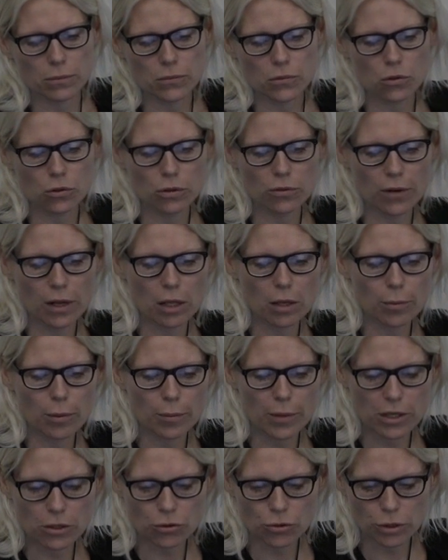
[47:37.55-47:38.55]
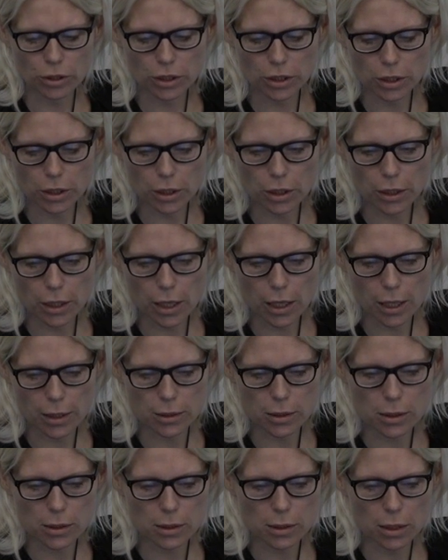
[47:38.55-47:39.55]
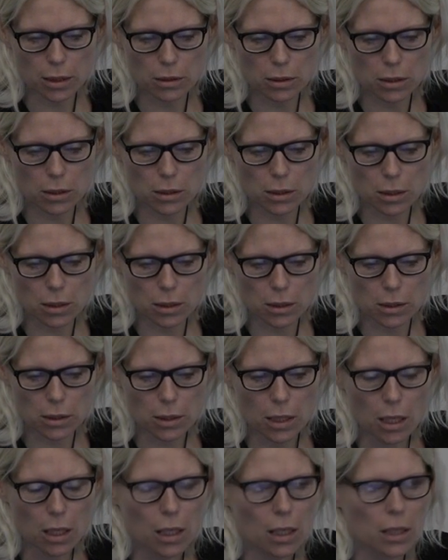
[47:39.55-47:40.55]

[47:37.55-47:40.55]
develop a measure here. And this is